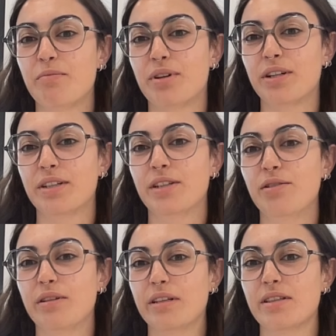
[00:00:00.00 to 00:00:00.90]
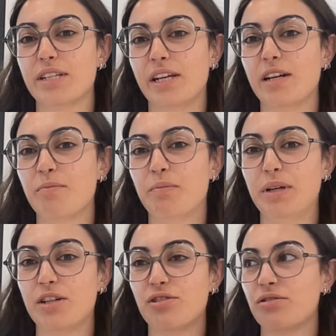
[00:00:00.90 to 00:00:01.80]
part that you can take a
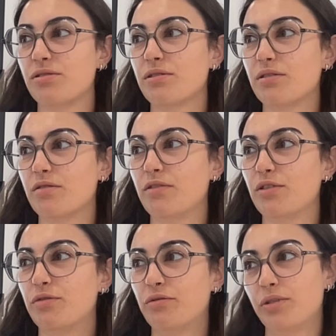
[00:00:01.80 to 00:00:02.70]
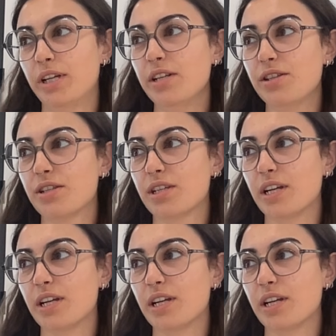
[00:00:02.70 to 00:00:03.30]
picture of your fridge